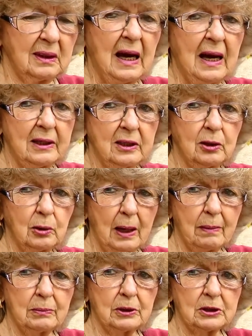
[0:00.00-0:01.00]
I know
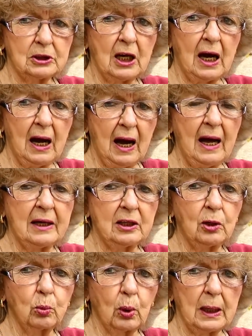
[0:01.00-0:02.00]
how much, I
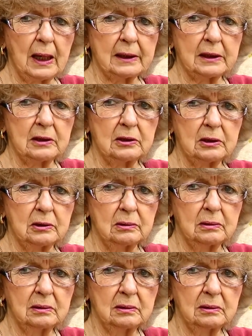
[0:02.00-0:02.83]
know what I can do.